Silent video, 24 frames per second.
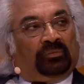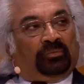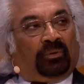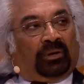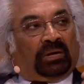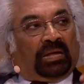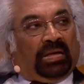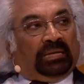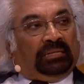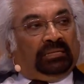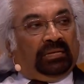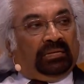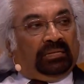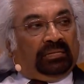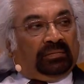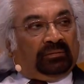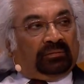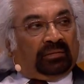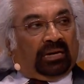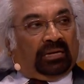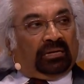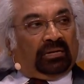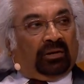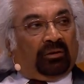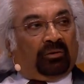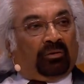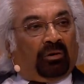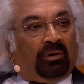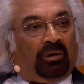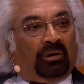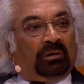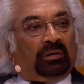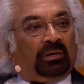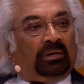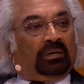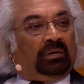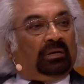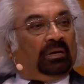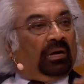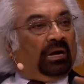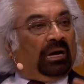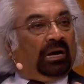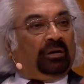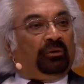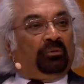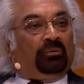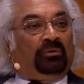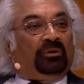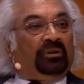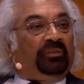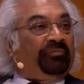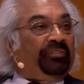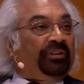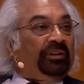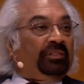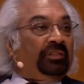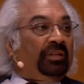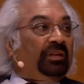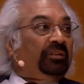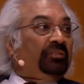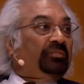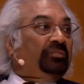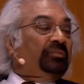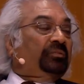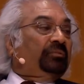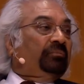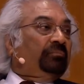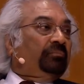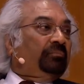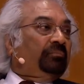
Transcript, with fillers: what I think is right and wrong are two different things.